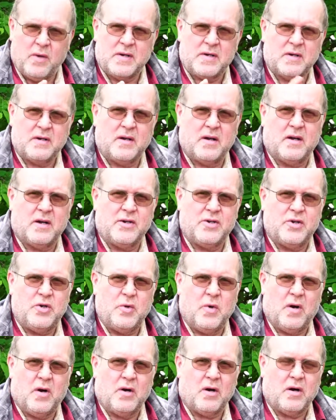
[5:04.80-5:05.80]
that wants to
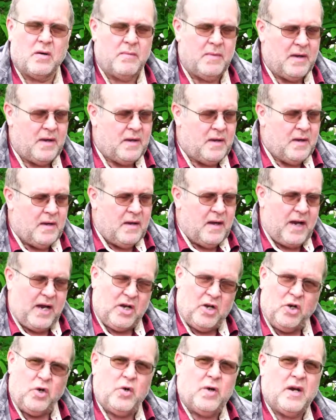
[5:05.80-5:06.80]
cause you harm,
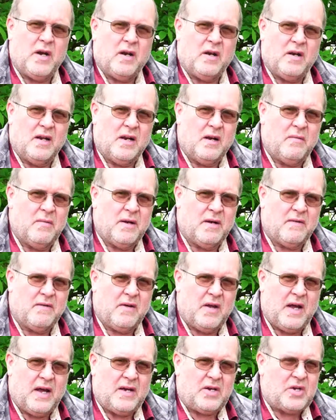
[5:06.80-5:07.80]
and you need a little bit
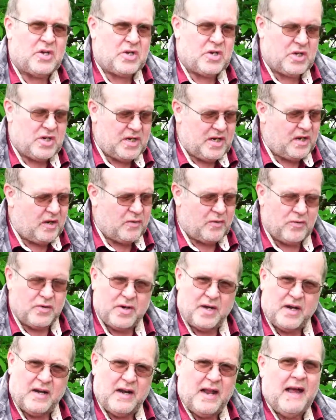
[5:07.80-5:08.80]
of light to see,
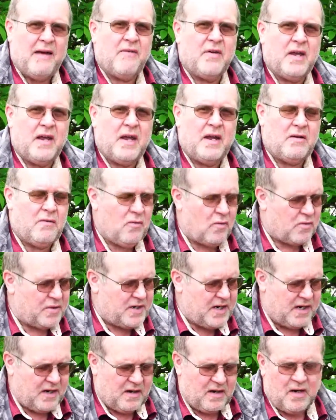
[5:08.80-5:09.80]
either to navigate
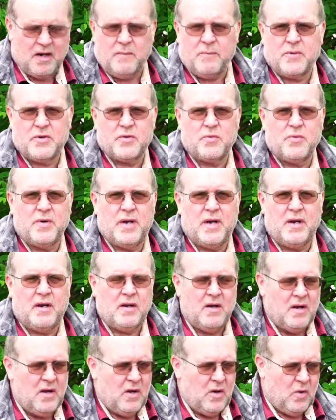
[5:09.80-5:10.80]
or take a compass
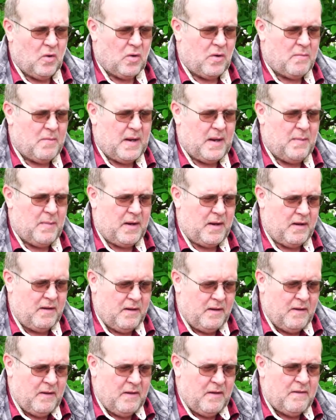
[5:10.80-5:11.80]
reading or
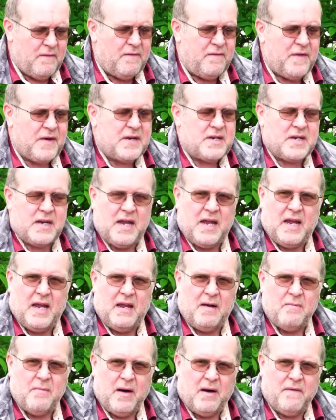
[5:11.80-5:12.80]
maybe fix
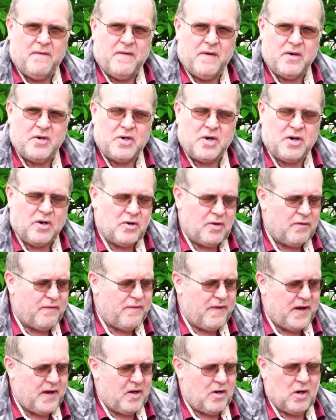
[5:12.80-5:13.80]
a malfunction on
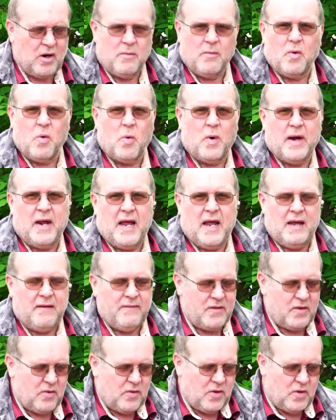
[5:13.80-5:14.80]
your firearm or what
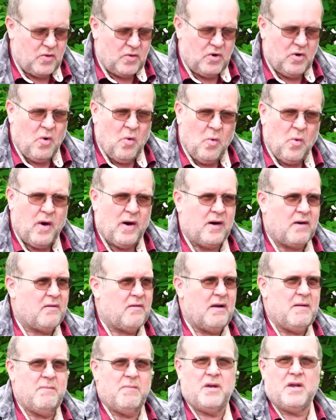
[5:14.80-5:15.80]
have you. You don't want a
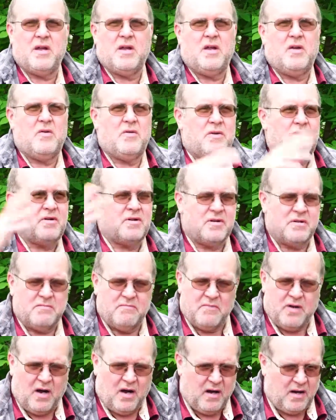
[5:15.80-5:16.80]
great big
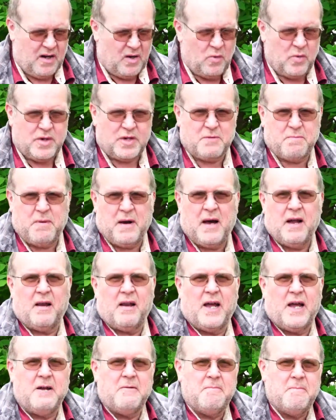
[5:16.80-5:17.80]
huge Hollywood
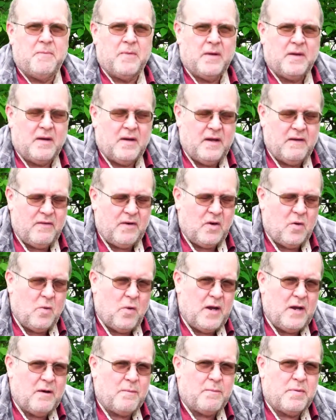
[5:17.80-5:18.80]
spotlight giving
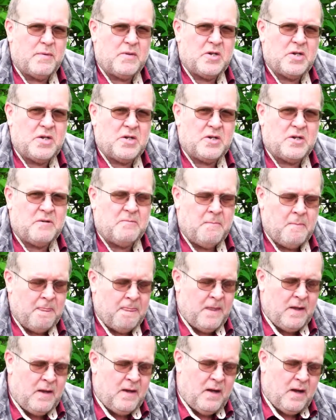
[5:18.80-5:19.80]
away your position.